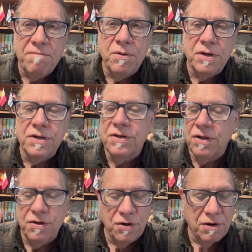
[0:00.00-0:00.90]
books,
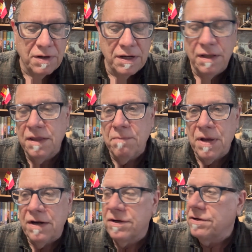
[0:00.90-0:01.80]
the Torah, the
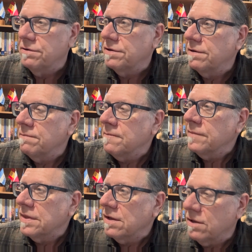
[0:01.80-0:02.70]
Pentateuch,
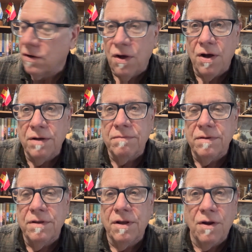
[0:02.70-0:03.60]
the Law
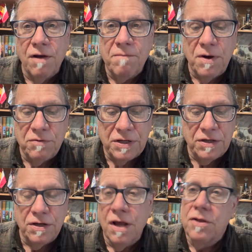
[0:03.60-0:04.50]
of
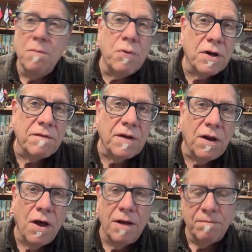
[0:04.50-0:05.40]
Moses, the Book of the
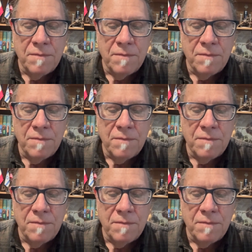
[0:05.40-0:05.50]
Law.